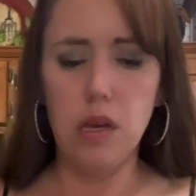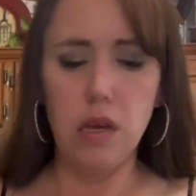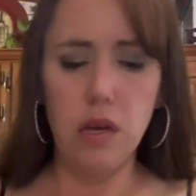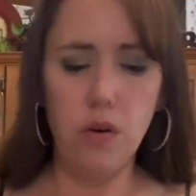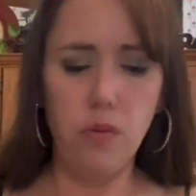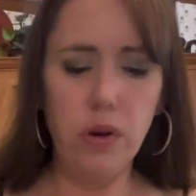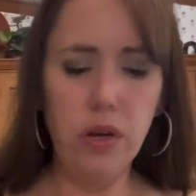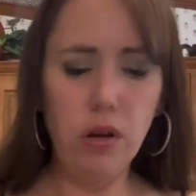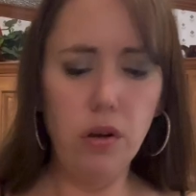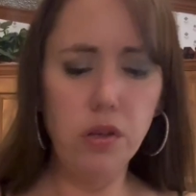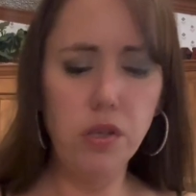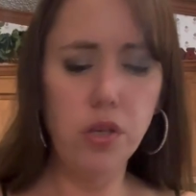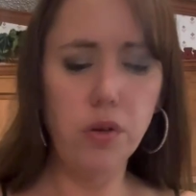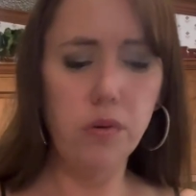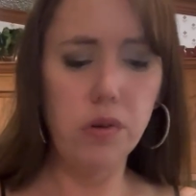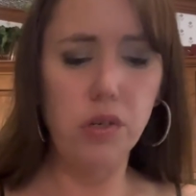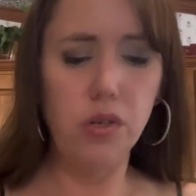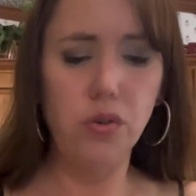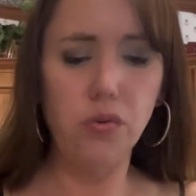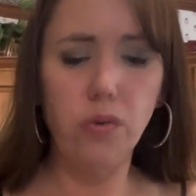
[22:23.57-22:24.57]
We also
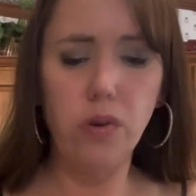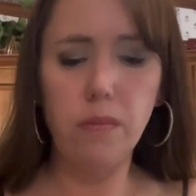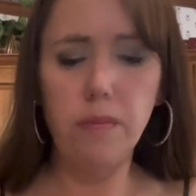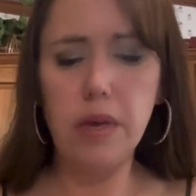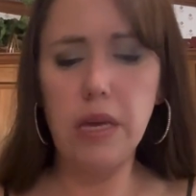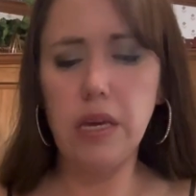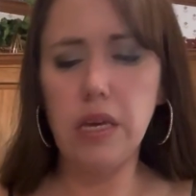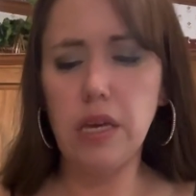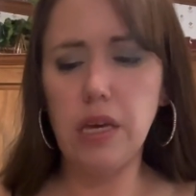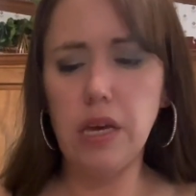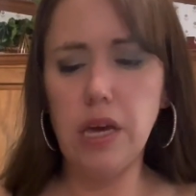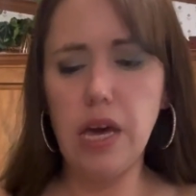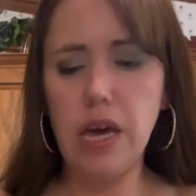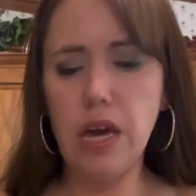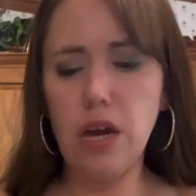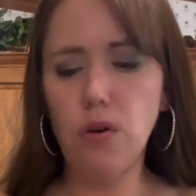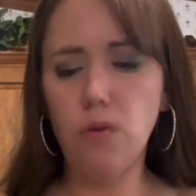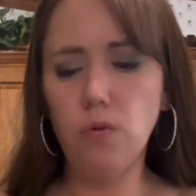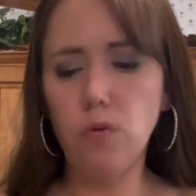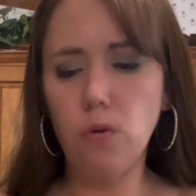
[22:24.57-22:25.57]
enjoy making
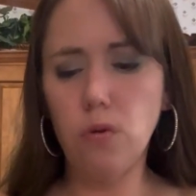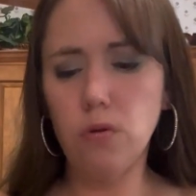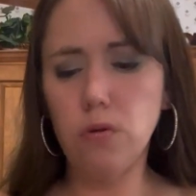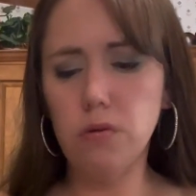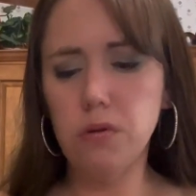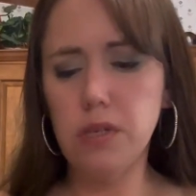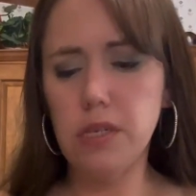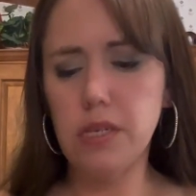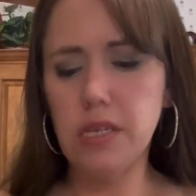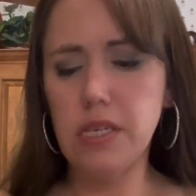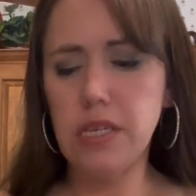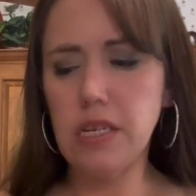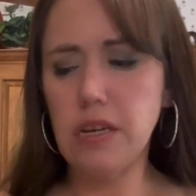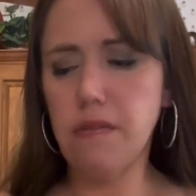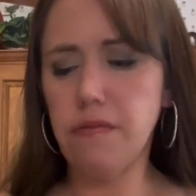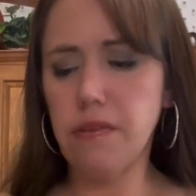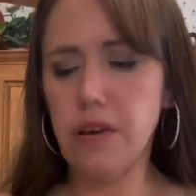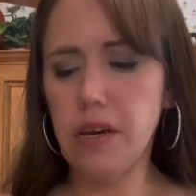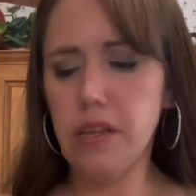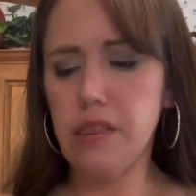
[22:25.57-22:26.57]
egg rolls and
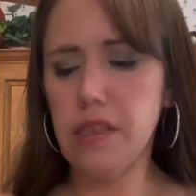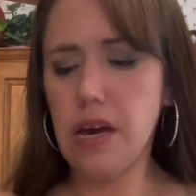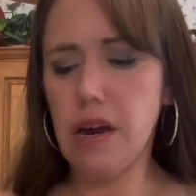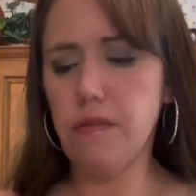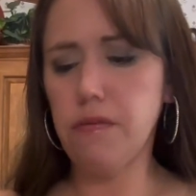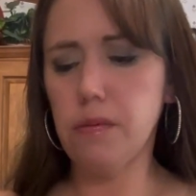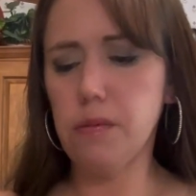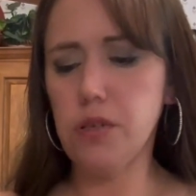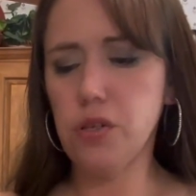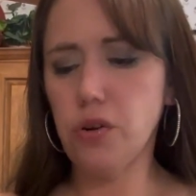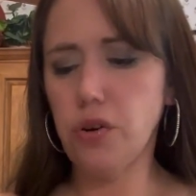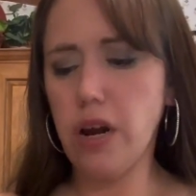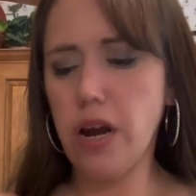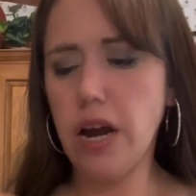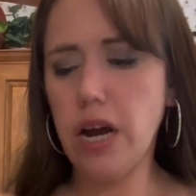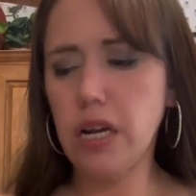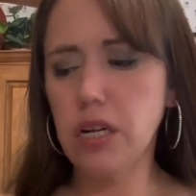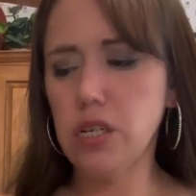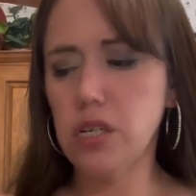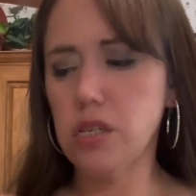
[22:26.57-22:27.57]
stuff like that from
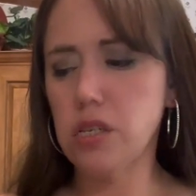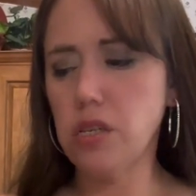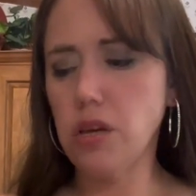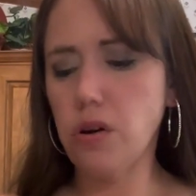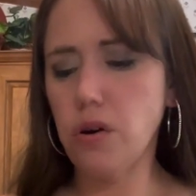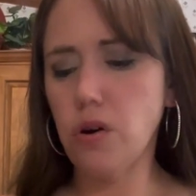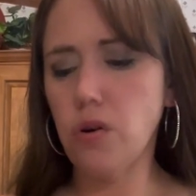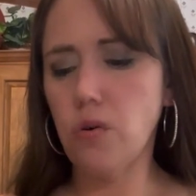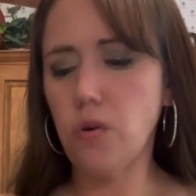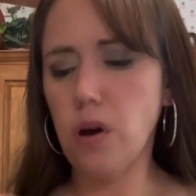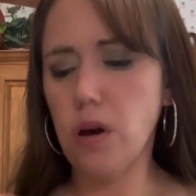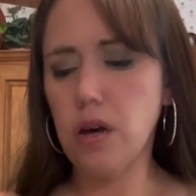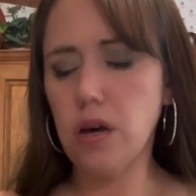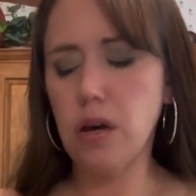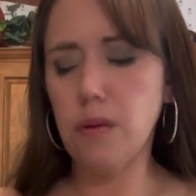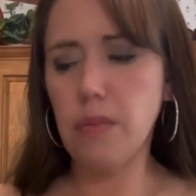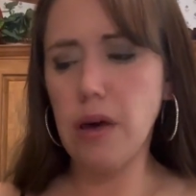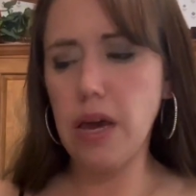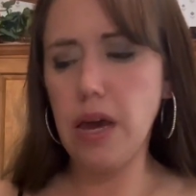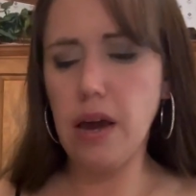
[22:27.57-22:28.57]
scratch. So
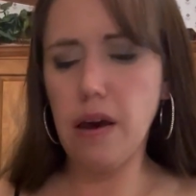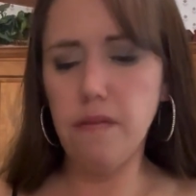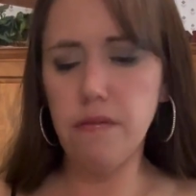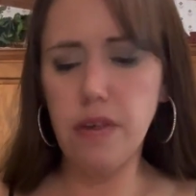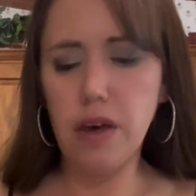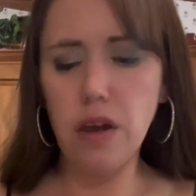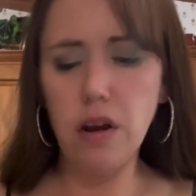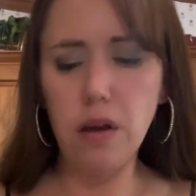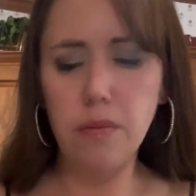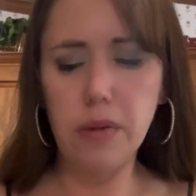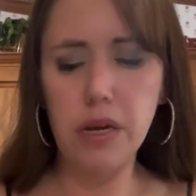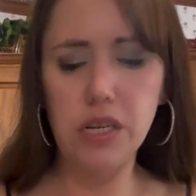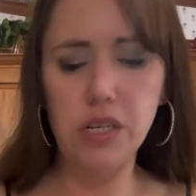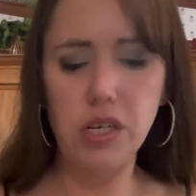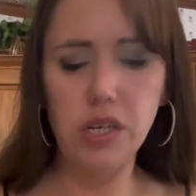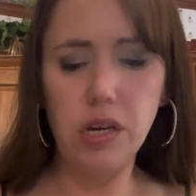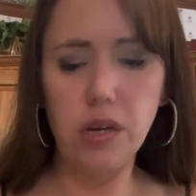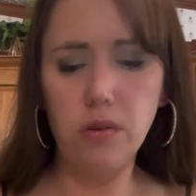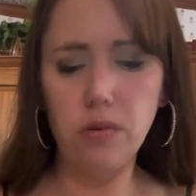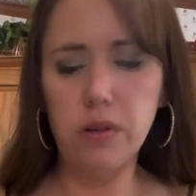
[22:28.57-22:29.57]
I have that on my
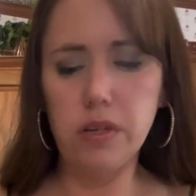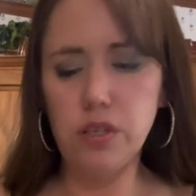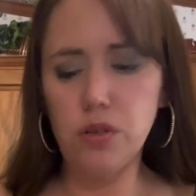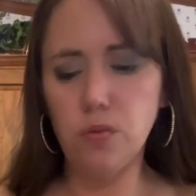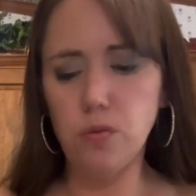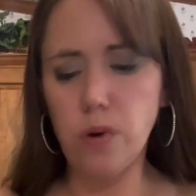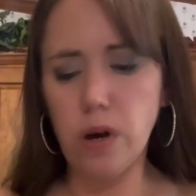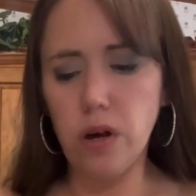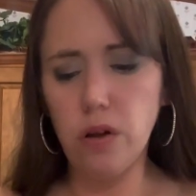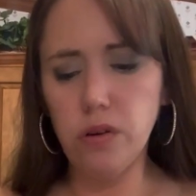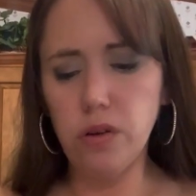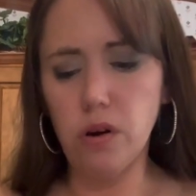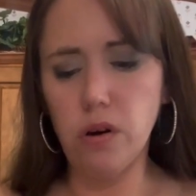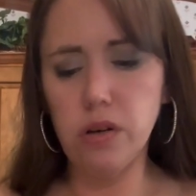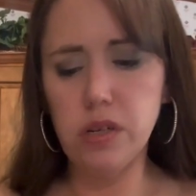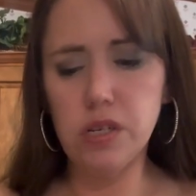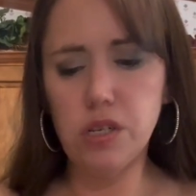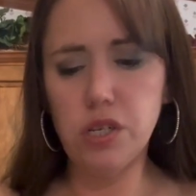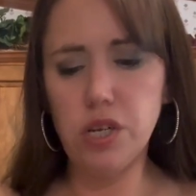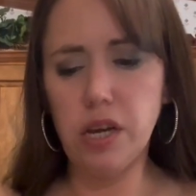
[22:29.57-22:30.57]
channel as well. Y'all
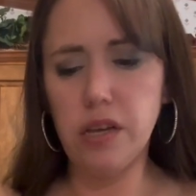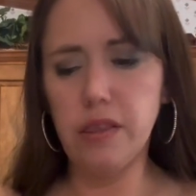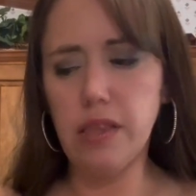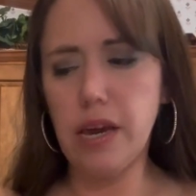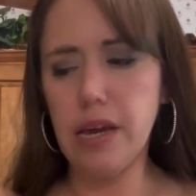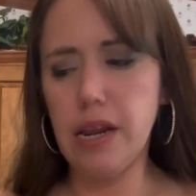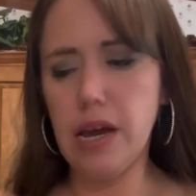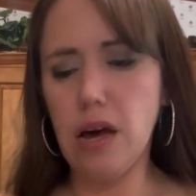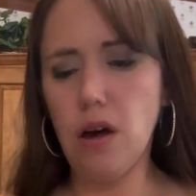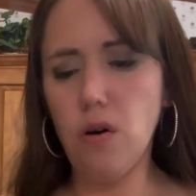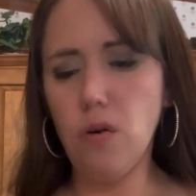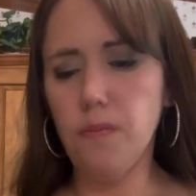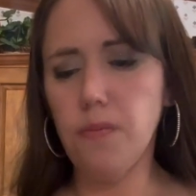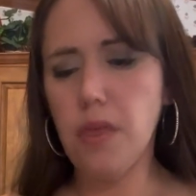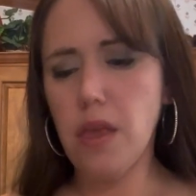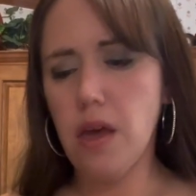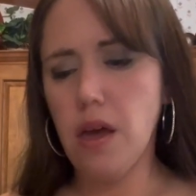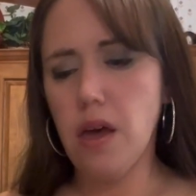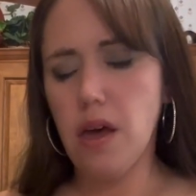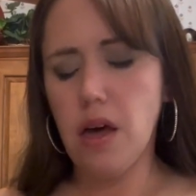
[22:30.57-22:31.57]
can check that out.
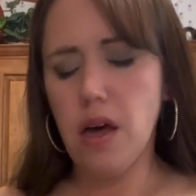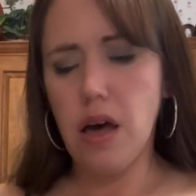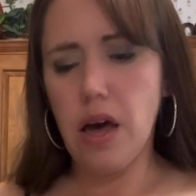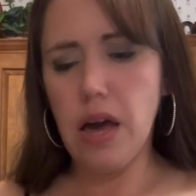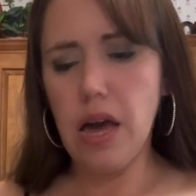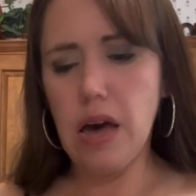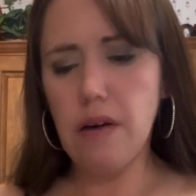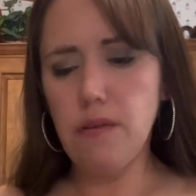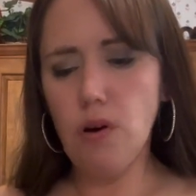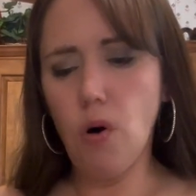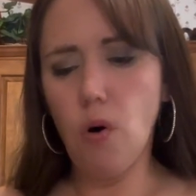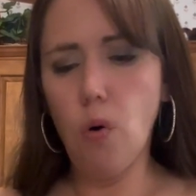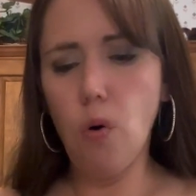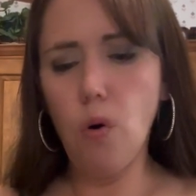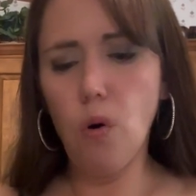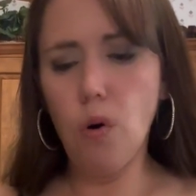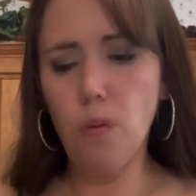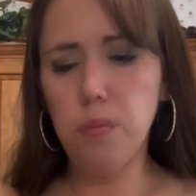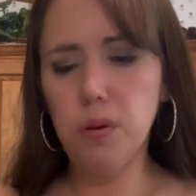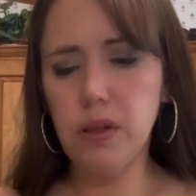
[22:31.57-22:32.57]
I have a
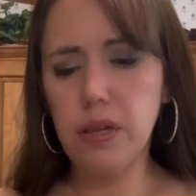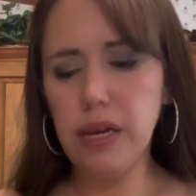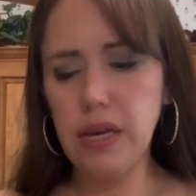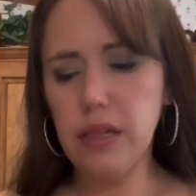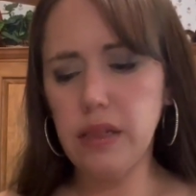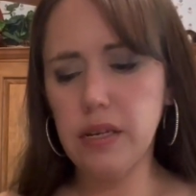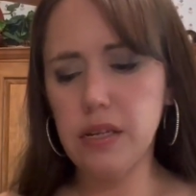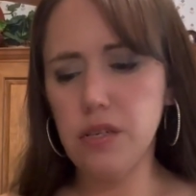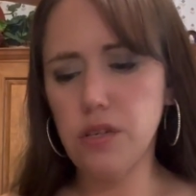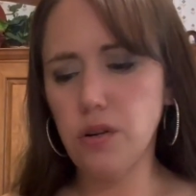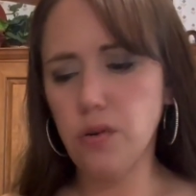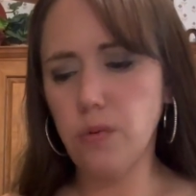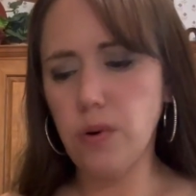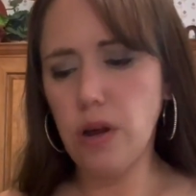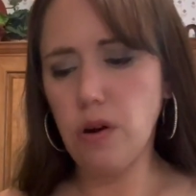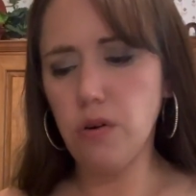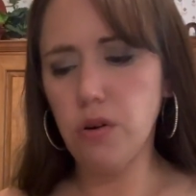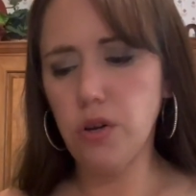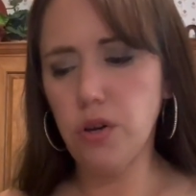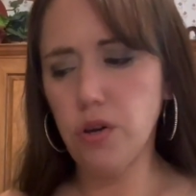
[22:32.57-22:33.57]
whole playlist
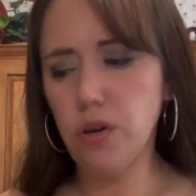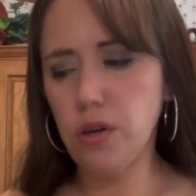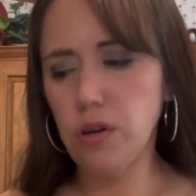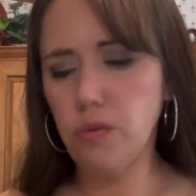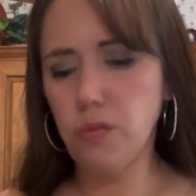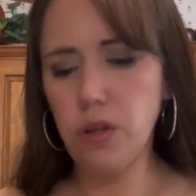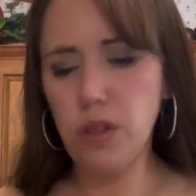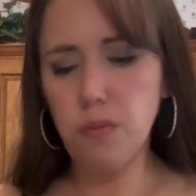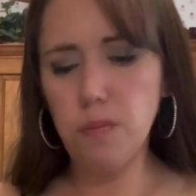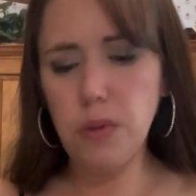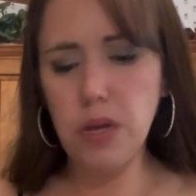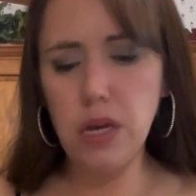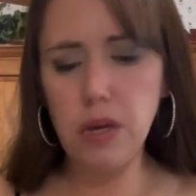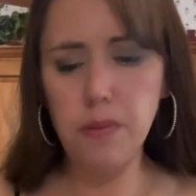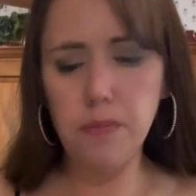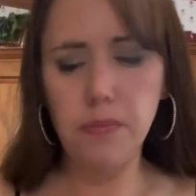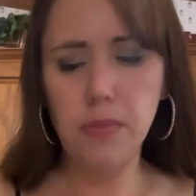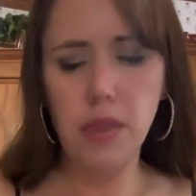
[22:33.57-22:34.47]
around Cook With Me.